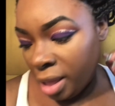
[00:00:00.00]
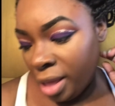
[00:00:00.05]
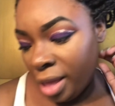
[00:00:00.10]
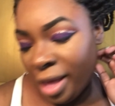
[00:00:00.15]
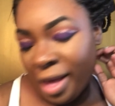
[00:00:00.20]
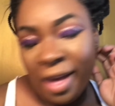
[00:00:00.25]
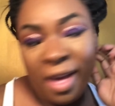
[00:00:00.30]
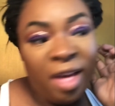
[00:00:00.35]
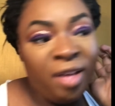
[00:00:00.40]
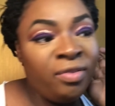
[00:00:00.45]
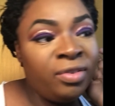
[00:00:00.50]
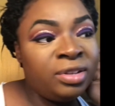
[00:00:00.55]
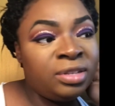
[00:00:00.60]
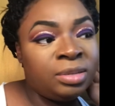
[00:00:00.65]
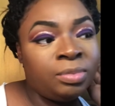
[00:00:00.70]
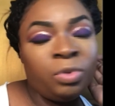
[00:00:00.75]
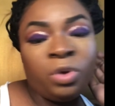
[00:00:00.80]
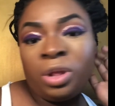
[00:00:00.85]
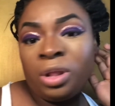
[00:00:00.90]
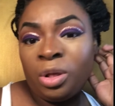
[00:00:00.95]
I have a
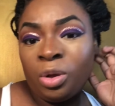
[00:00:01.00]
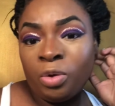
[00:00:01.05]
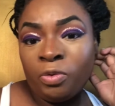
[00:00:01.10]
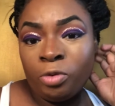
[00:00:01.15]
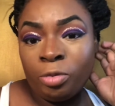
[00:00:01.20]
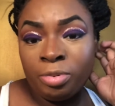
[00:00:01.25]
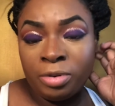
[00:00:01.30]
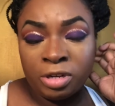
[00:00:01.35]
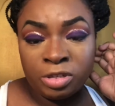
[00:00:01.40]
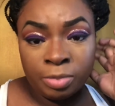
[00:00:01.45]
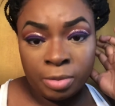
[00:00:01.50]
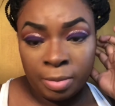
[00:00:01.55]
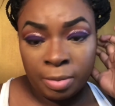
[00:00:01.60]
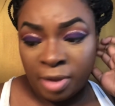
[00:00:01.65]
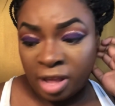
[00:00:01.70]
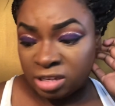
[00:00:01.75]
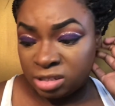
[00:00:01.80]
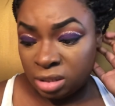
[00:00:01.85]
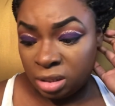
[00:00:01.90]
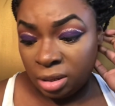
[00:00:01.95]
small overbrush, but I'm
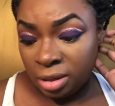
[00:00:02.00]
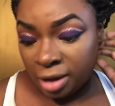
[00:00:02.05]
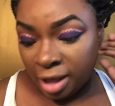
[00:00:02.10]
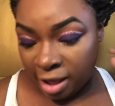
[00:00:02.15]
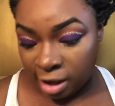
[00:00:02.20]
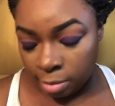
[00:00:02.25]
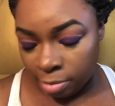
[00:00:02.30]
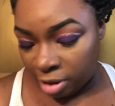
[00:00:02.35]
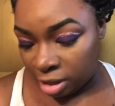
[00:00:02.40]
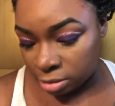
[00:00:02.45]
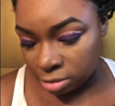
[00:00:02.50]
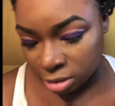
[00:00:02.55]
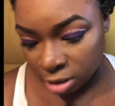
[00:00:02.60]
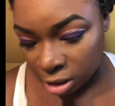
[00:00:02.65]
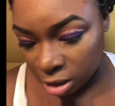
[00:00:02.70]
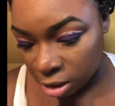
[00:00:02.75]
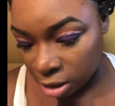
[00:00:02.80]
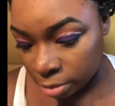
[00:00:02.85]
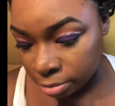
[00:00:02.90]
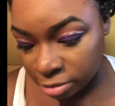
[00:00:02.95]
actually not about to get
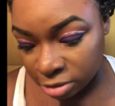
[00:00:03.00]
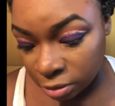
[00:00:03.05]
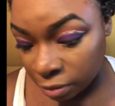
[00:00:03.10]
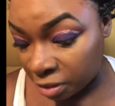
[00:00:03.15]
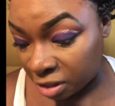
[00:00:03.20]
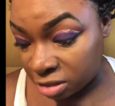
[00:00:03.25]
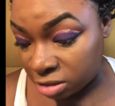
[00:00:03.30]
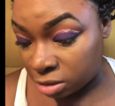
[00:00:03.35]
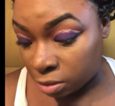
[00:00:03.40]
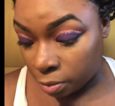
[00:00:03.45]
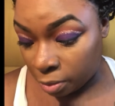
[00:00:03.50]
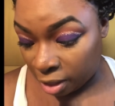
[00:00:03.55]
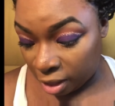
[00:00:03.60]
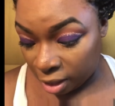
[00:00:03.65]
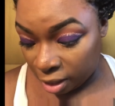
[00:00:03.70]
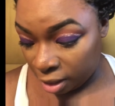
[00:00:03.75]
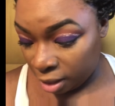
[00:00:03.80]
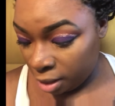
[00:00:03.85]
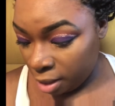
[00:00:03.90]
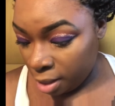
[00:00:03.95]
up, so that's
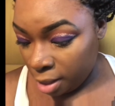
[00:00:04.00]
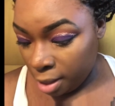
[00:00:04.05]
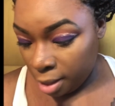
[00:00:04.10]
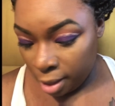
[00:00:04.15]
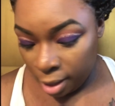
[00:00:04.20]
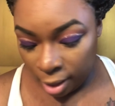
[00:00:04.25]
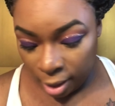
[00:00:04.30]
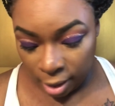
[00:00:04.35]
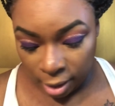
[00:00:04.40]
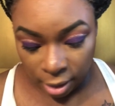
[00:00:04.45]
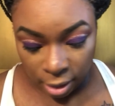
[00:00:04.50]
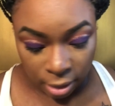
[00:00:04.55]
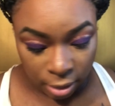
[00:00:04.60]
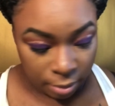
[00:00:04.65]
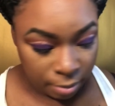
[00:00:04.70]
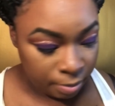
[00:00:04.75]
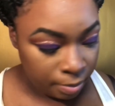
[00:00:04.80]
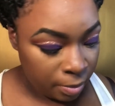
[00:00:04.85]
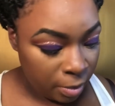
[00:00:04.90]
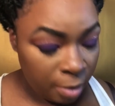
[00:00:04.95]
okay.
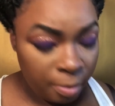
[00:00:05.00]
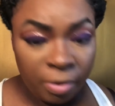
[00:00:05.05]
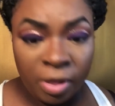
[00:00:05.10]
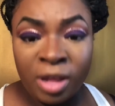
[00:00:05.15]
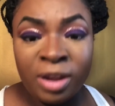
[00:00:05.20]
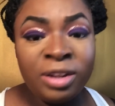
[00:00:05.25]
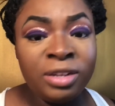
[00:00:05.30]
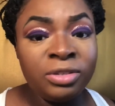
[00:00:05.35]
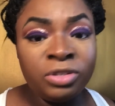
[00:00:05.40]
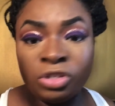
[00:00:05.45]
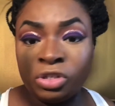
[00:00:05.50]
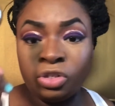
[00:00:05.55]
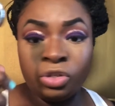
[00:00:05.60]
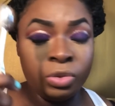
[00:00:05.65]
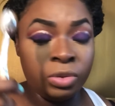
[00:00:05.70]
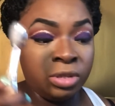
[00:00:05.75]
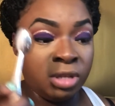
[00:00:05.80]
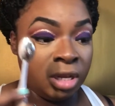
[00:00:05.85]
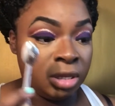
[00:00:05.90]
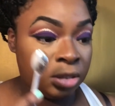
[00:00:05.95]
I'm gonna just
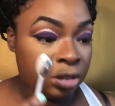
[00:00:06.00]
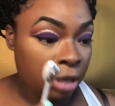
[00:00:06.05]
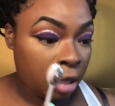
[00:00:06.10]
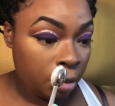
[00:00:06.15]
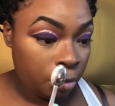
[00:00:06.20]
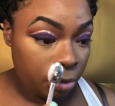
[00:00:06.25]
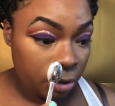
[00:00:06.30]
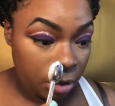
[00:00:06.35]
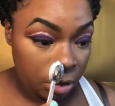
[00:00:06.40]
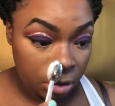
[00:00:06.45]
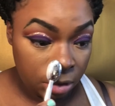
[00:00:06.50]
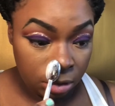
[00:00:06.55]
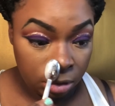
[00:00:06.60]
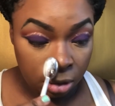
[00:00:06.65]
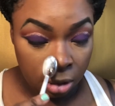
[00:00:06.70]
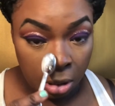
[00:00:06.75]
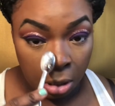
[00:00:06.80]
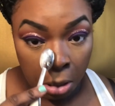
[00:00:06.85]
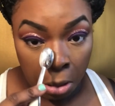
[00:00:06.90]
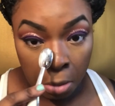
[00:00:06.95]
use that same brush,
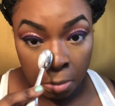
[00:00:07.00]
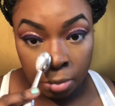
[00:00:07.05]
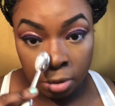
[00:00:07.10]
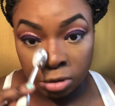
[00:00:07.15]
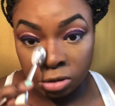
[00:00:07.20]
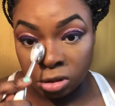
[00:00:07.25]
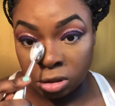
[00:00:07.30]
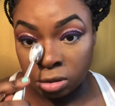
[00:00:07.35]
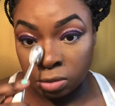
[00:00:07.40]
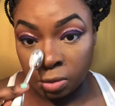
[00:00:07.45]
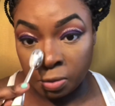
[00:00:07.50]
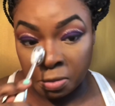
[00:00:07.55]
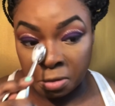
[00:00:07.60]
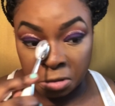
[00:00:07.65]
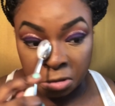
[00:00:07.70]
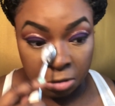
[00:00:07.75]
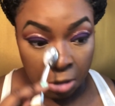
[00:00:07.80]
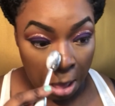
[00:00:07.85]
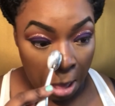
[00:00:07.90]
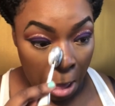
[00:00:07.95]
but just on the
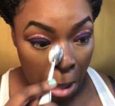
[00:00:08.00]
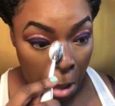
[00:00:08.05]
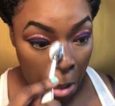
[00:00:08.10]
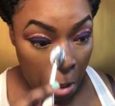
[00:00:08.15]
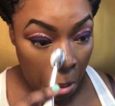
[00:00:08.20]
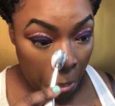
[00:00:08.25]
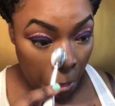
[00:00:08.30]
side.